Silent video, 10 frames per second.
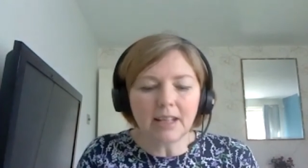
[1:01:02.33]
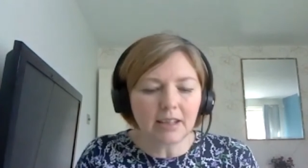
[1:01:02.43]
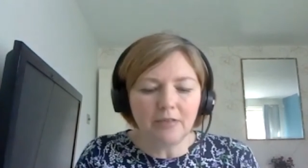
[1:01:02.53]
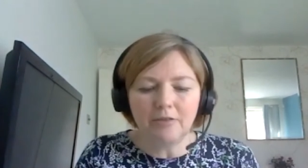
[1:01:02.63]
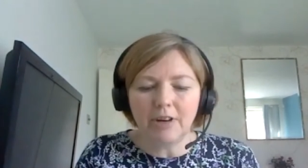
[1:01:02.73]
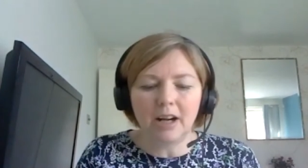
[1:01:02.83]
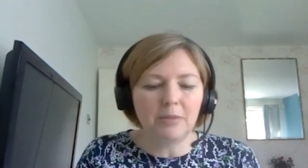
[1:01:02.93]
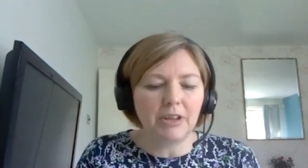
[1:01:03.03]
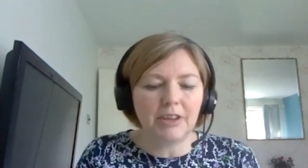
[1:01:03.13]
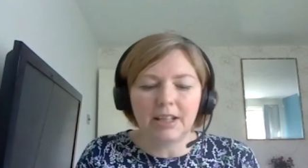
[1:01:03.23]
like the
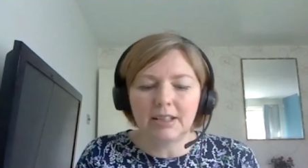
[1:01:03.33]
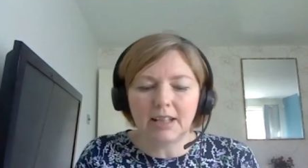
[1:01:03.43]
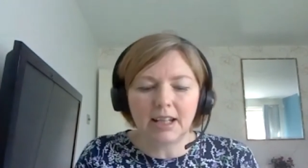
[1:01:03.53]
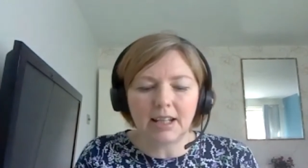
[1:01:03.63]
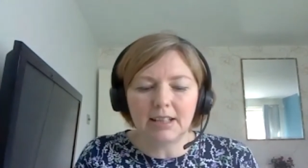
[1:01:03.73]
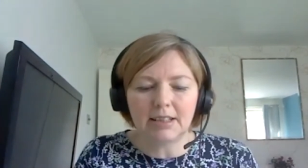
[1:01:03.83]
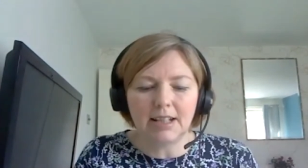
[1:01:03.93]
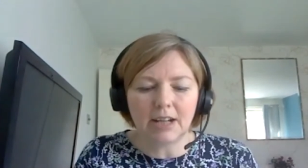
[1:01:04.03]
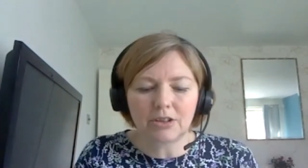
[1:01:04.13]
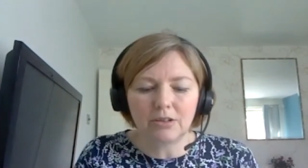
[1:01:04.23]
environment, things like
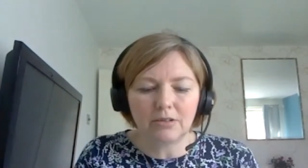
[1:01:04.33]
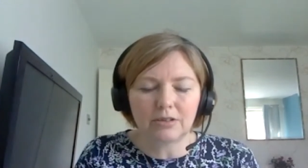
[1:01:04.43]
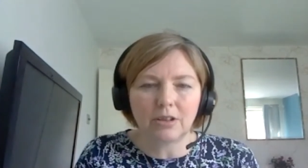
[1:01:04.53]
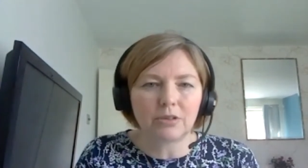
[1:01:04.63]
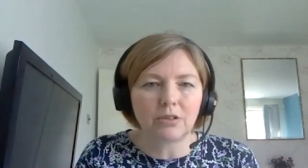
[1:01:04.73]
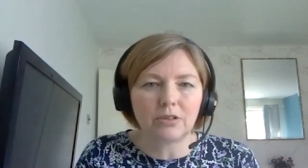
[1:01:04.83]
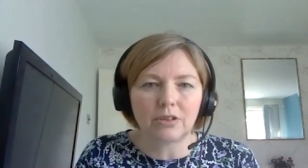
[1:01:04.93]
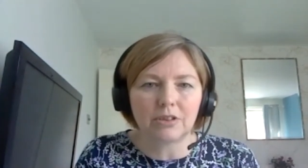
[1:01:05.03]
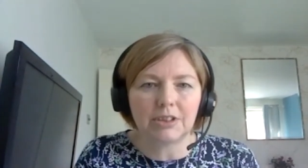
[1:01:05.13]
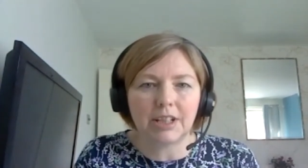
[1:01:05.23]
international social
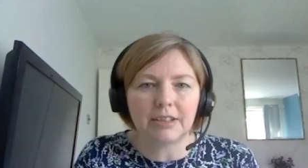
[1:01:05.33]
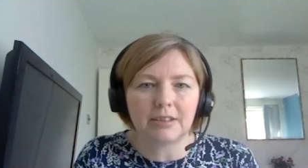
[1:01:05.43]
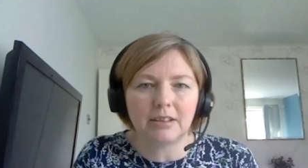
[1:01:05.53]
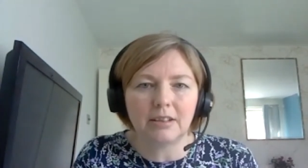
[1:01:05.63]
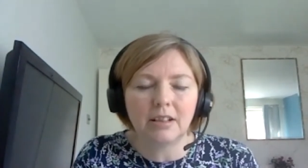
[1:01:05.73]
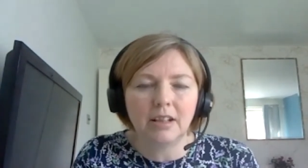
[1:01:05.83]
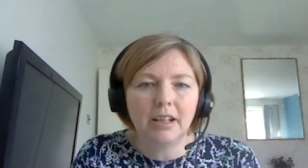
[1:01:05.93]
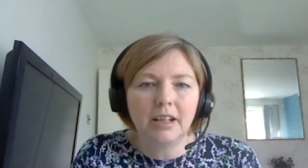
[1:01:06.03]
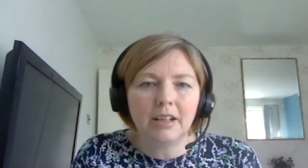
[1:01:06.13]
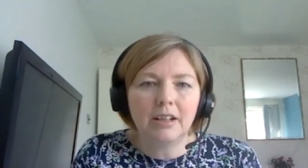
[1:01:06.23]
justice and,
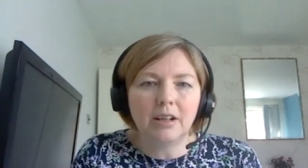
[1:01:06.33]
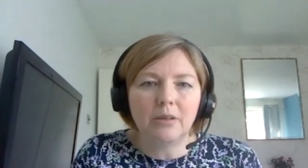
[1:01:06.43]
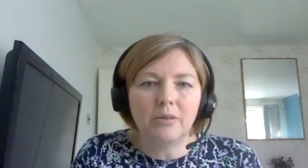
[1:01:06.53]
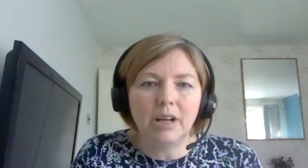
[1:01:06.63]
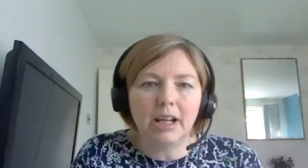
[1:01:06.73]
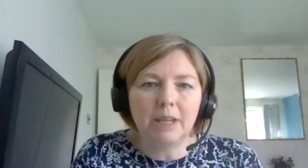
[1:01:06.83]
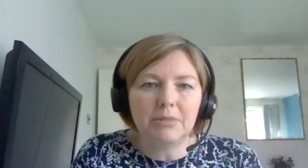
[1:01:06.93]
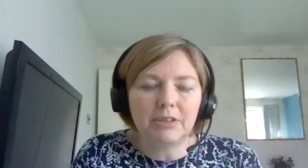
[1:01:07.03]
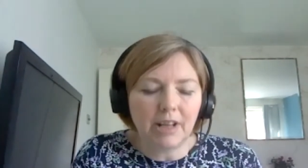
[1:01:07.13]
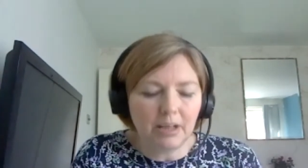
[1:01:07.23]
you know,
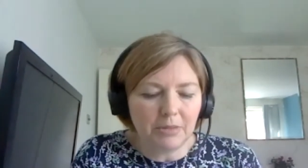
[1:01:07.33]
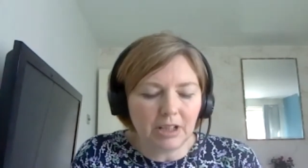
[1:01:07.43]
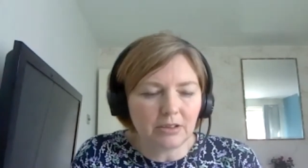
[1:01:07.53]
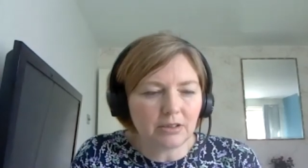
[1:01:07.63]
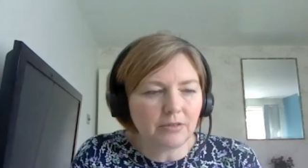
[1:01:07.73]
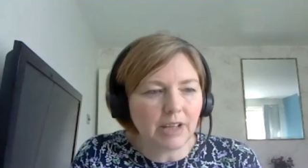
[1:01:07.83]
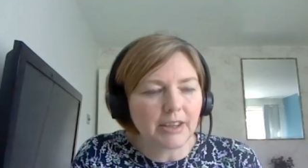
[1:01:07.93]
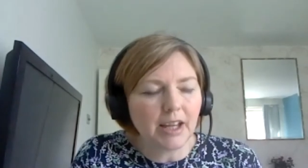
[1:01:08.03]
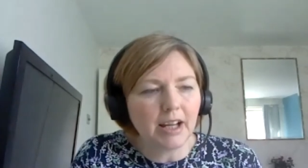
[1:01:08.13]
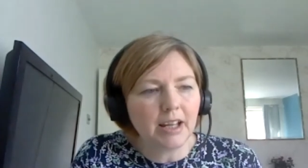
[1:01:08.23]
development and stuff
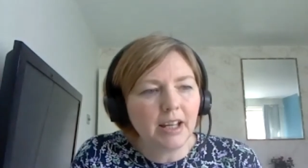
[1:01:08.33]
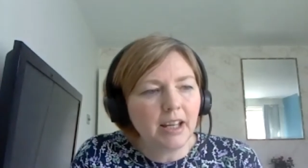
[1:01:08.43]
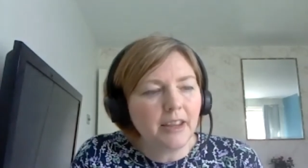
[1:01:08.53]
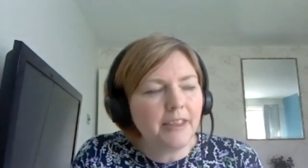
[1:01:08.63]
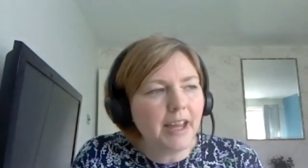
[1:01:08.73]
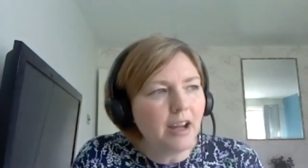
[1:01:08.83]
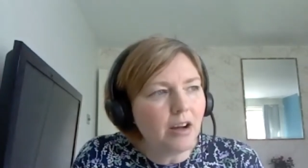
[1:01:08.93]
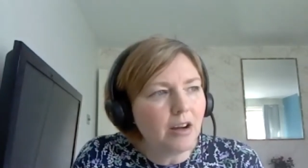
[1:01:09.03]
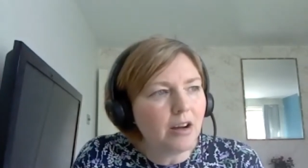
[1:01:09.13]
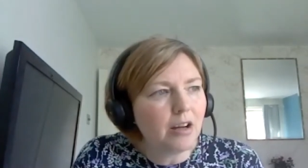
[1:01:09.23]
like that, they
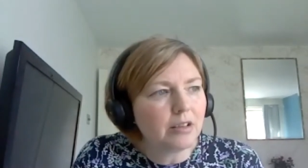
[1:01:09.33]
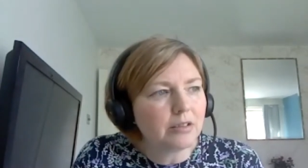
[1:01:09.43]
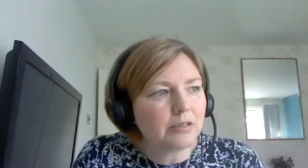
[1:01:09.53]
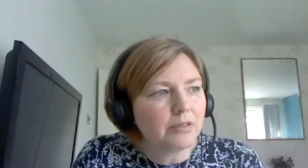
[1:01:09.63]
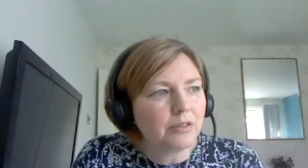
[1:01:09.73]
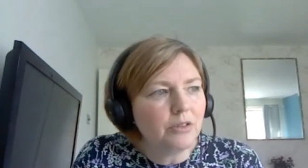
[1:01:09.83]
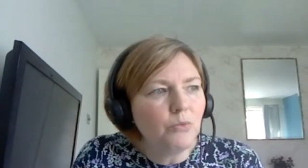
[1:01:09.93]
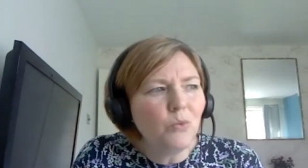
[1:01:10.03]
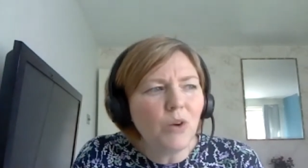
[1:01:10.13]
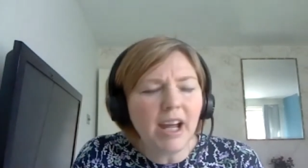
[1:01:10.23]
are
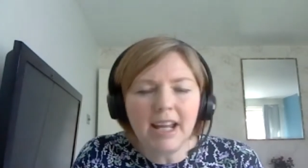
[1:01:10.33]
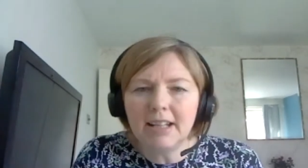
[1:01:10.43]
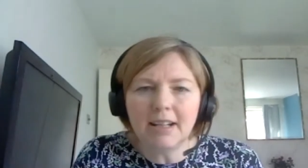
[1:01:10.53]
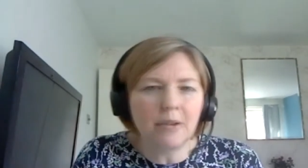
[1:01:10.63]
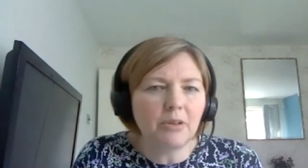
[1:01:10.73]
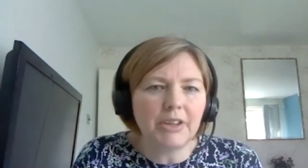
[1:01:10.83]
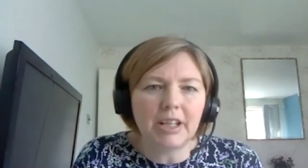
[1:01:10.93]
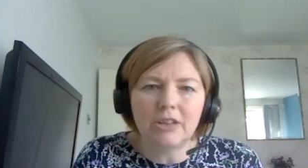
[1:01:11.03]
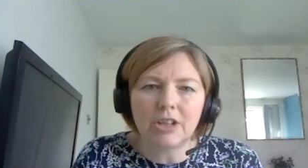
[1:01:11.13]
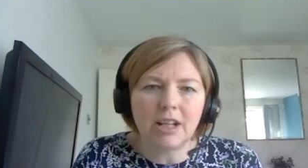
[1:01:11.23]
way down on
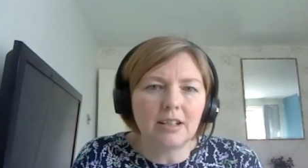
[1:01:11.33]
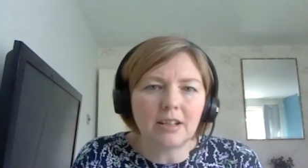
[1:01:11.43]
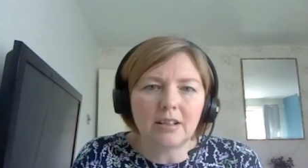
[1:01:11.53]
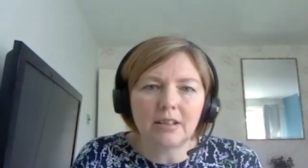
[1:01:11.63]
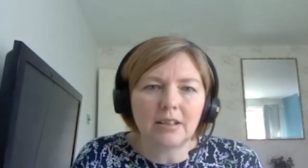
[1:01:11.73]
the agenda